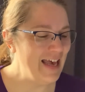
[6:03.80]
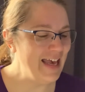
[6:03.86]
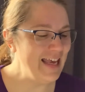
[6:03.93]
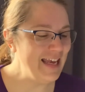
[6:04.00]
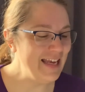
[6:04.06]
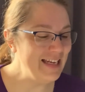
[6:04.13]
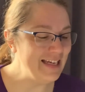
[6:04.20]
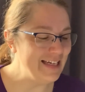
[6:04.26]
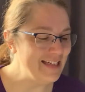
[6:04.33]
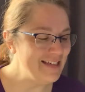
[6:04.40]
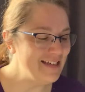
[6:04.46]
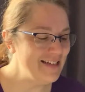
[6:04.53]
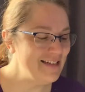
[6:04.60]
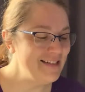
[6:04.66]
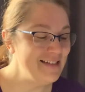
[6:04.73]
In it
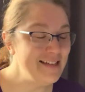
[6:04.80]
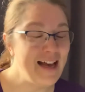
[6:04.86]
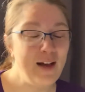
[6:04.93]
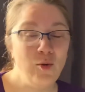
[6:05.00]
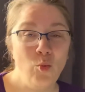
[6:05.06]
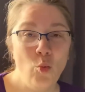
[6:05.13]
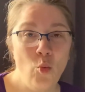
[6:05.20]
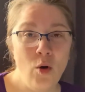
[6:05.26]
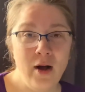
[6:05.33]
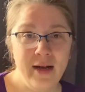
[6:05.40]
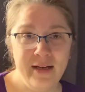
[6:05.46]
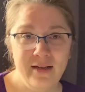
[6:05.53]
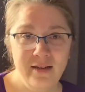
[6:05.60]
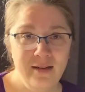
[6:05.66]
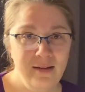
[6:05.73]
sat
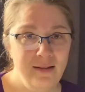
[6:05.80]
one